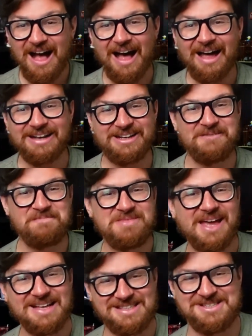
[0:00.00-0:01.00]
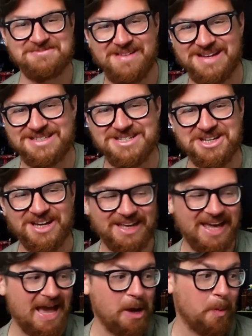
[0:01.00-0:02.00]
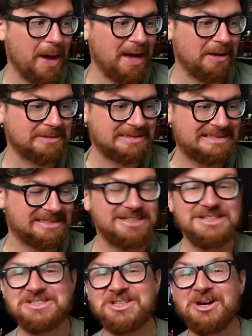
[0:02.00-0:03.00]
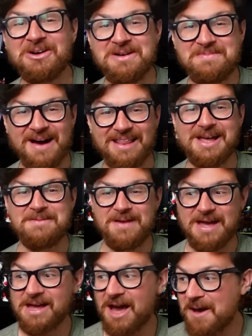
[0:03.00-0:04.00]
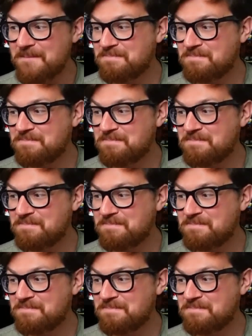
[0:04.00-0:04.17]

And that's the message I get. Wow. Sorry about that, mate.